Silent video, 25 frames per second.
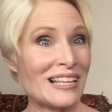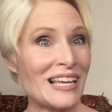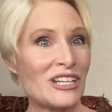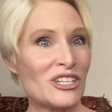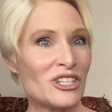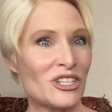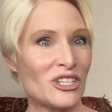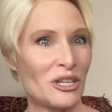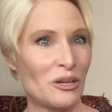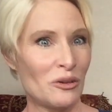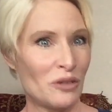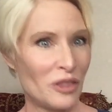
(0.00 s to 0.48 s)
Like
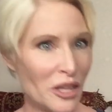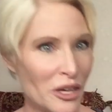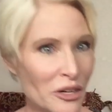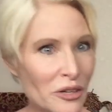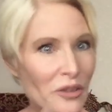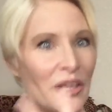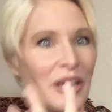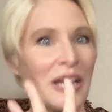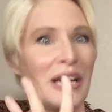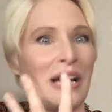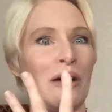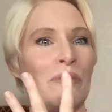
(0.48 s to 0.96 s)
she
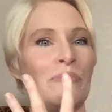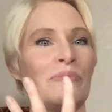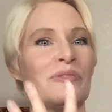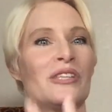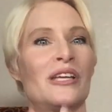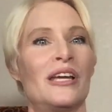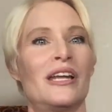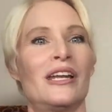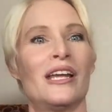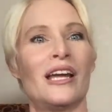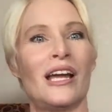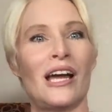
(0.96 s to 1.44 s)
literally comes
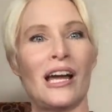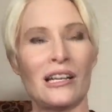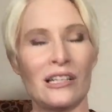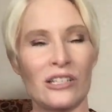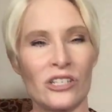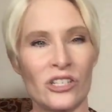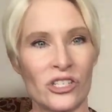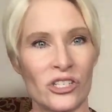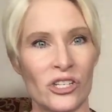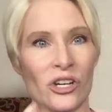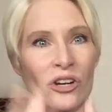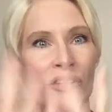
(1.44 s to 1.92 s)
in and kind
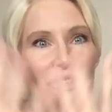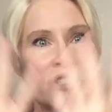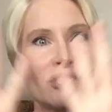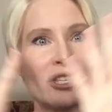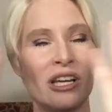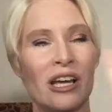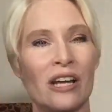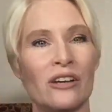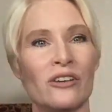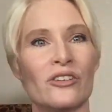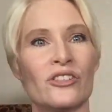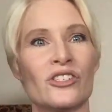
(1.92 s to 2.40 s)
of shares
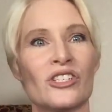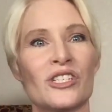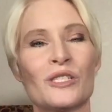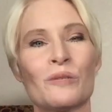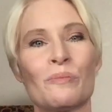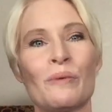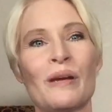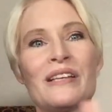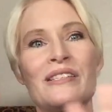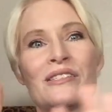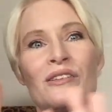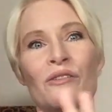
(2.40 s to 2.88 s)
the energy
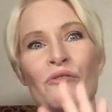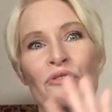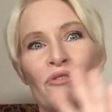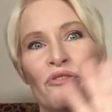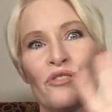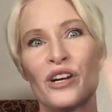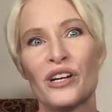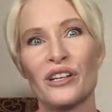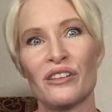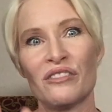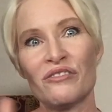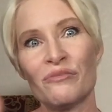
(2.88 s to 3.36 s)
space in
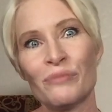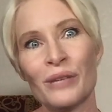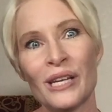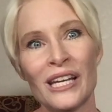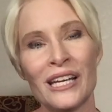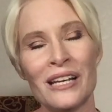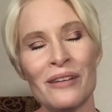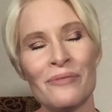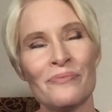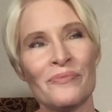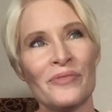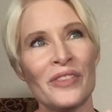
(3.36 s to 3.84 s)
front of
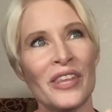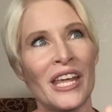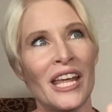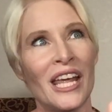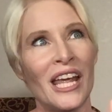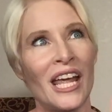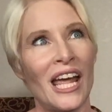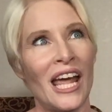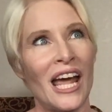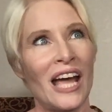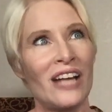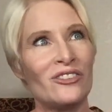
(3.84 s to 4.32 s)
me.
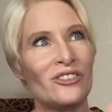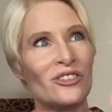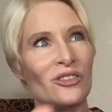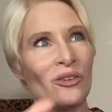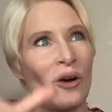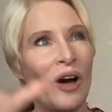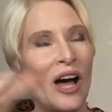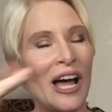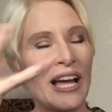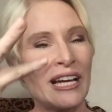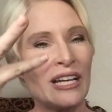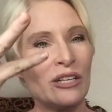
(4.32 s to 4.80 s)
And
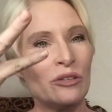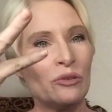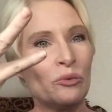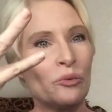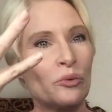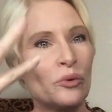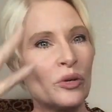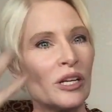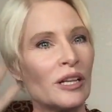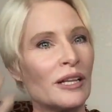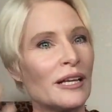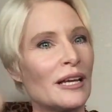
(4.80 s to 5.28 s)
so I
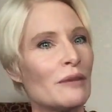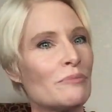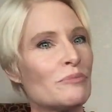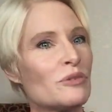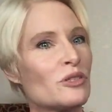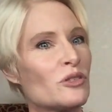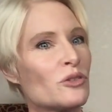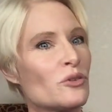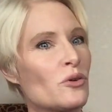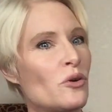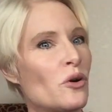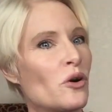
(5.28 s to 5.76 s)
can really
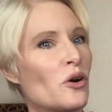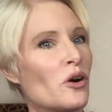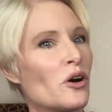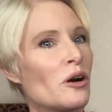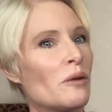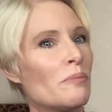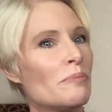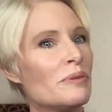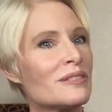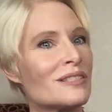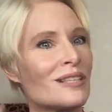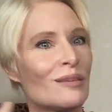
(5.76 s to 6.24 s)

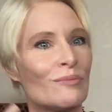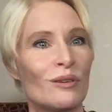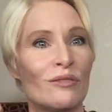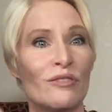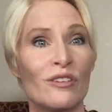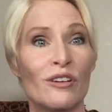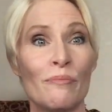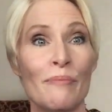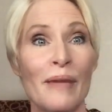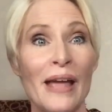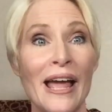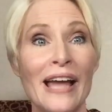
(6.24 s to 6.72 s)
absorb some of
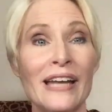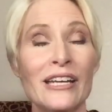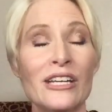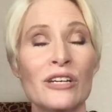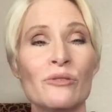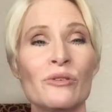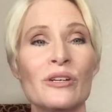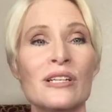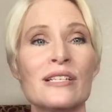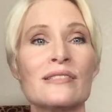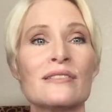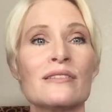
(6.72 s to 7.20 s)
her
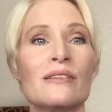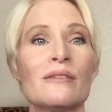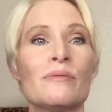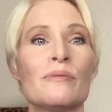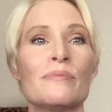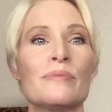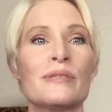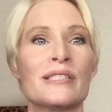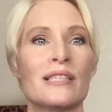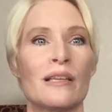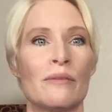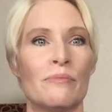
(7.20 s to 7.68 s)

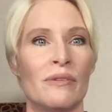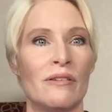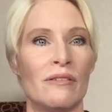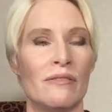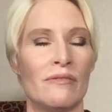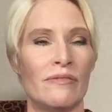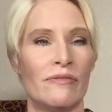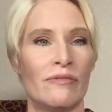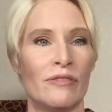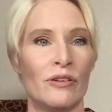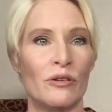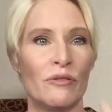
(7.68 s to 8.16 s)
mannerisms, some
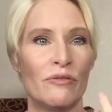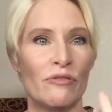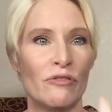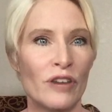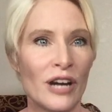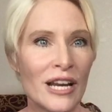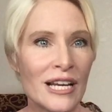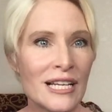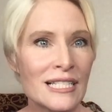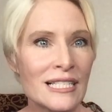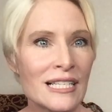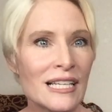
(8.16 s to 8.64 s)
of her
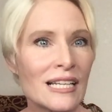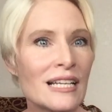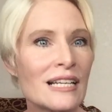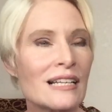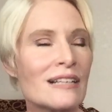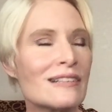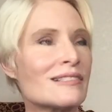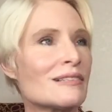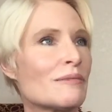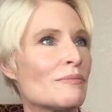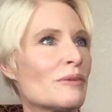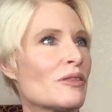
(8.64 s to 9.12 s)

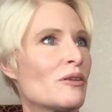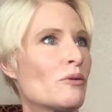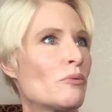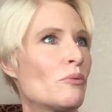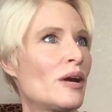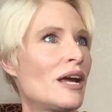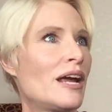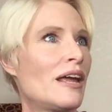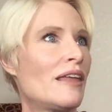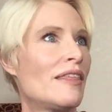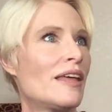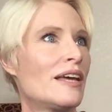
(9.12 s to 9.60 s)
phrasing, some of the
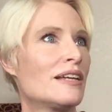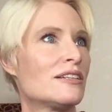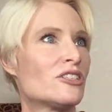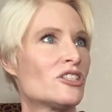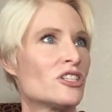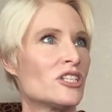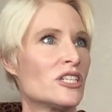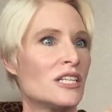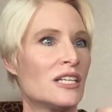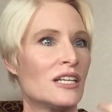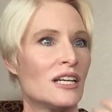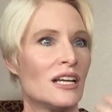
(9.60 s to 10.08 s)
way that
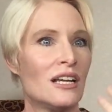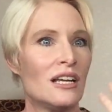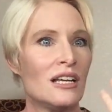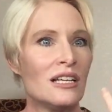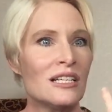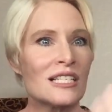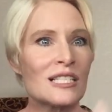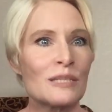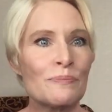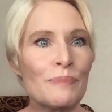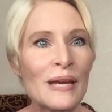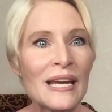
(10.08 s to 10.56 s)
she
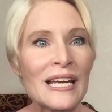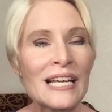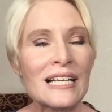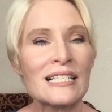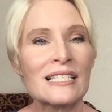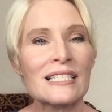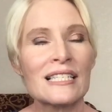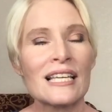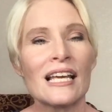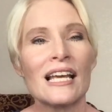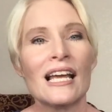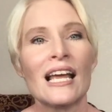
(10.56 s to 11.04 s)

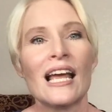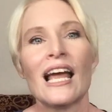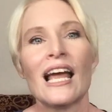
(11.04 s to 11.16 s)
speaks.